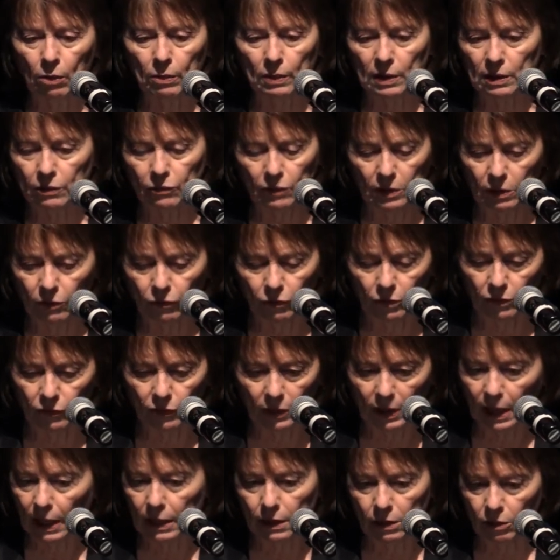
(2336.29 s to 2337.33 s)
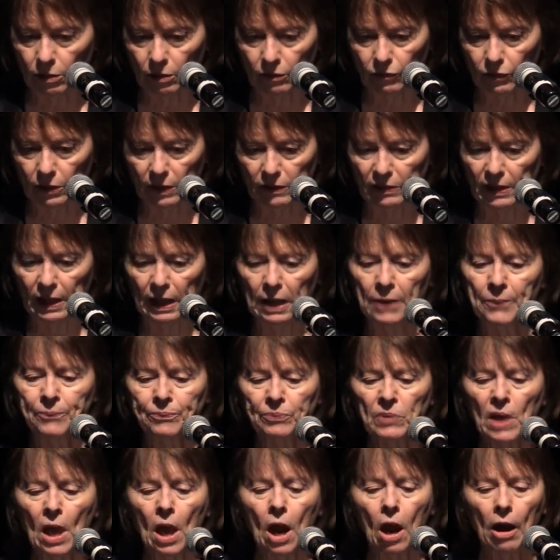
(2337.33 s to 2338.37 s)
I mean, forget, you know, forget that.
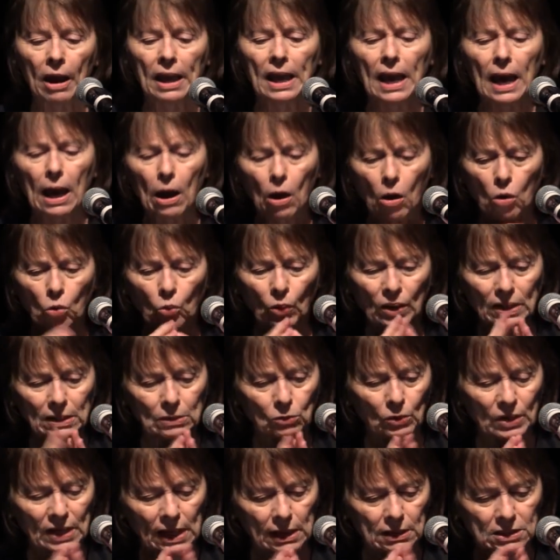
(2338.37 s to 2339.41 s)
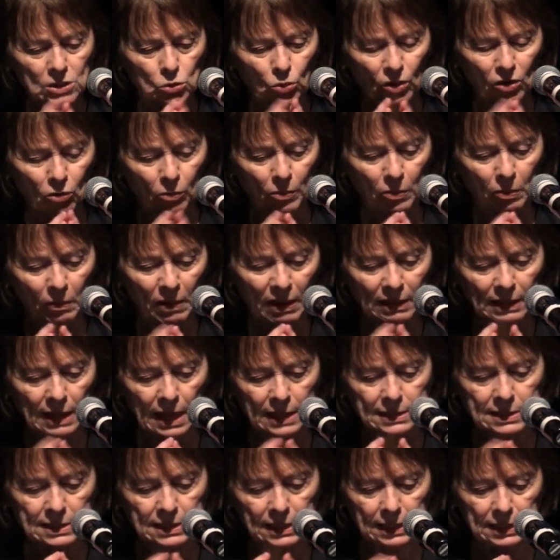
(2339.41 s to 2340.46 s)
All right. Oh, what, what else? What are my
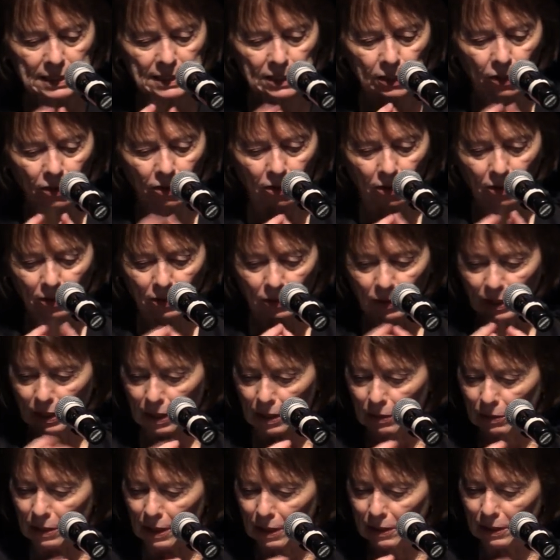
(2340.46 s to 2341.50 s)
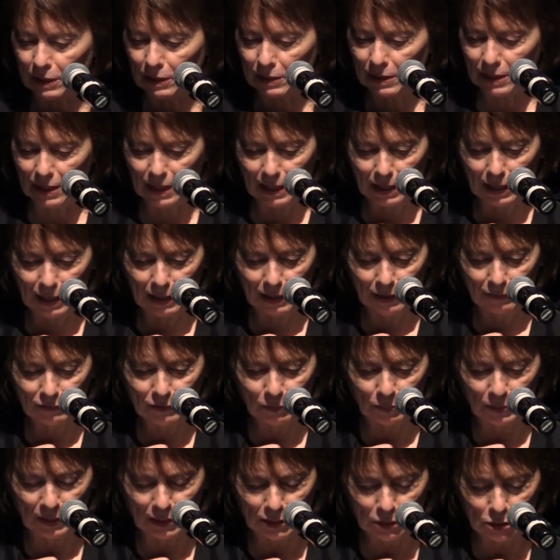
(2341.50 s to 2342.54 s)
last things here? I, I, I have
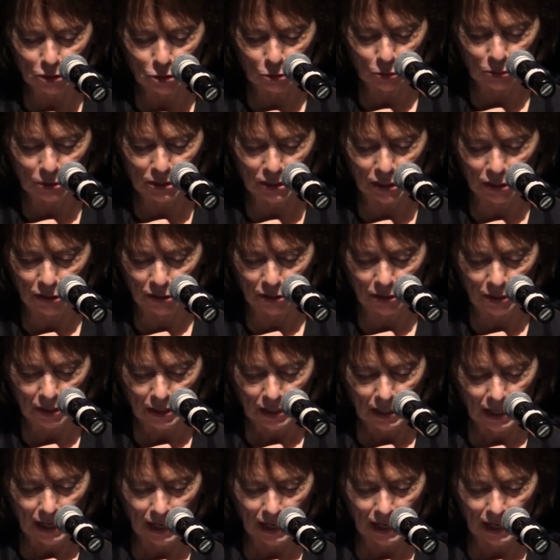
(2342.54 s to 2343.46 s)
to pick and choose here.